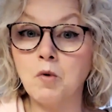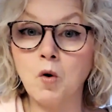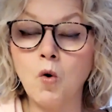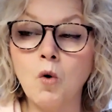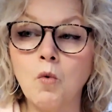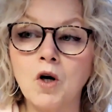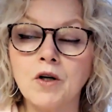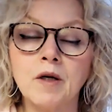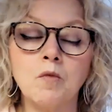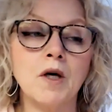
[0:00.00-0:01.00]
we're all
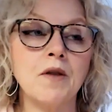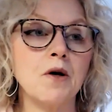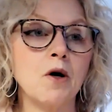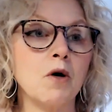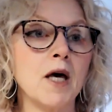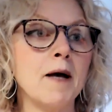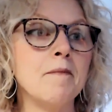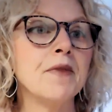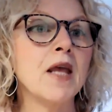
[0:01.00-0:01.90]
working with. Okay.